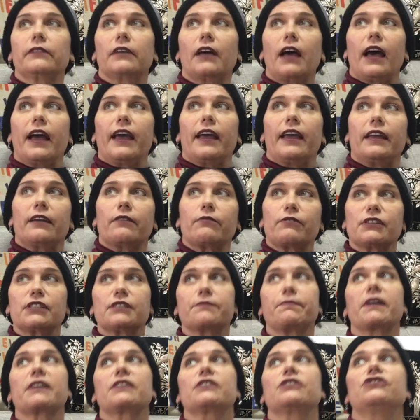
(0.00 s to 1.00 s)
I
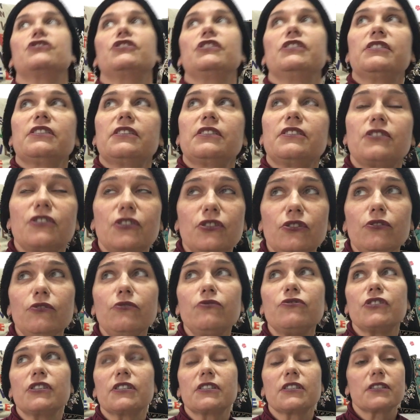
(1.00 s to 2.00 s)
respect Jesus
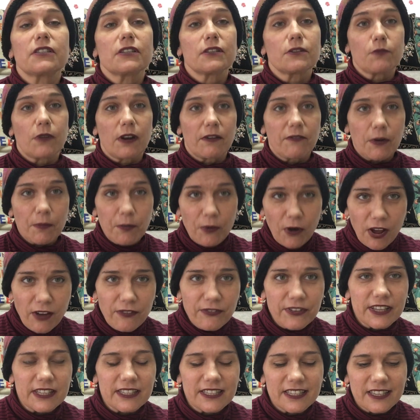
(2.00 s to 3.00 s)
too. Jesus is one of our
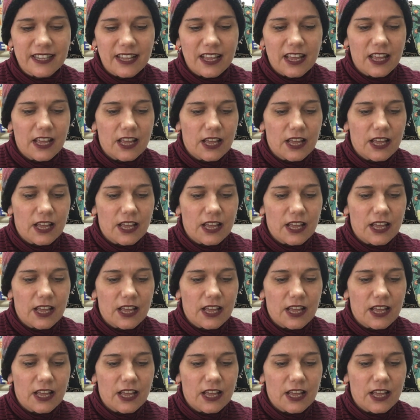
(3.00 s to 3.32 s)
prophets.